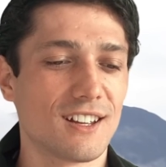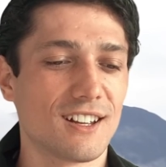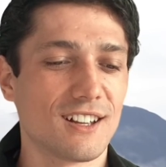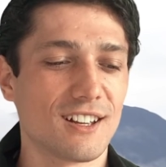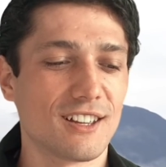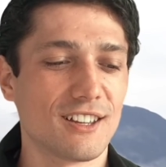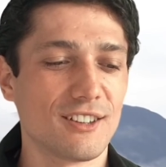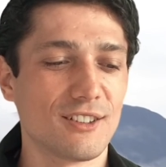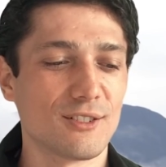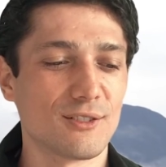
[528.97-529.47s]

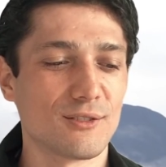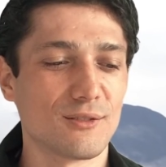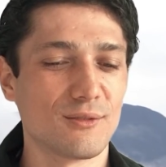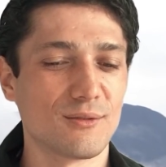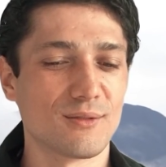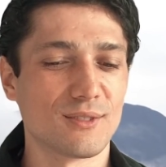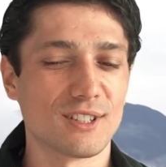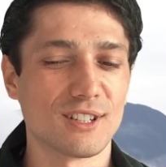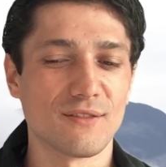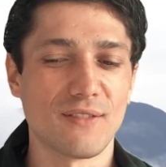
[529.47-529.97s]
you'll
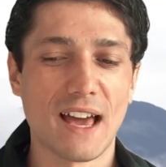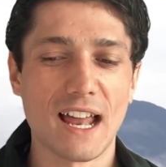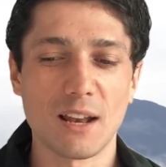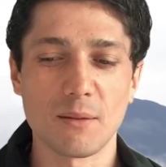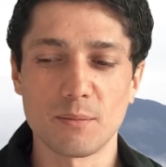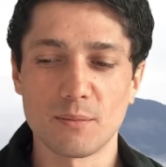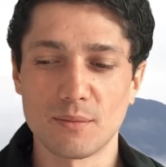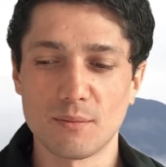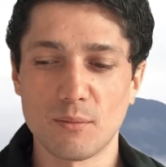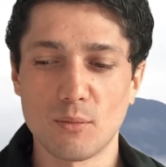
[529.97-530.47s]
develop
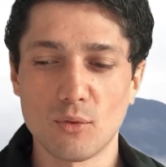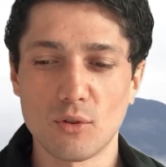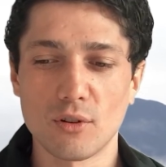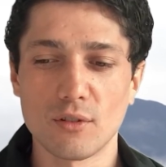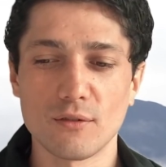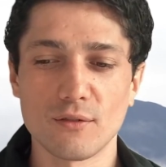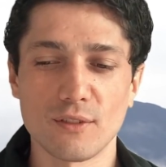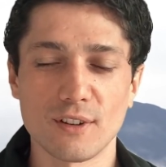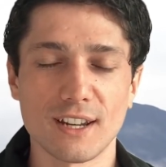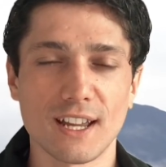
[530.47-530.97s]
more of
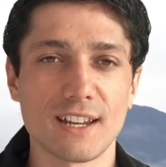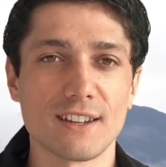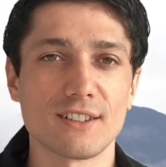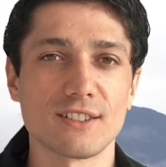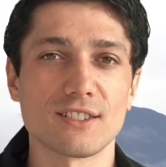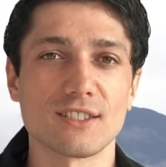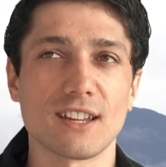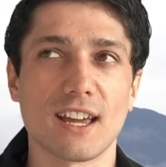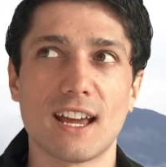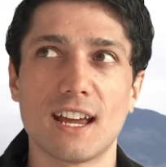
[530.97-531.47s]
an
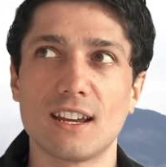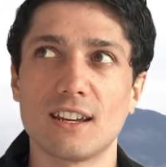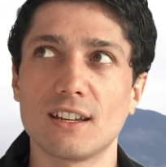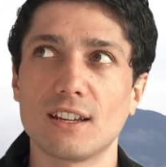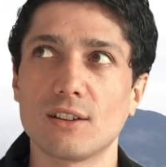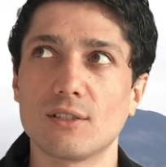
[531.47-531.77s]
understanding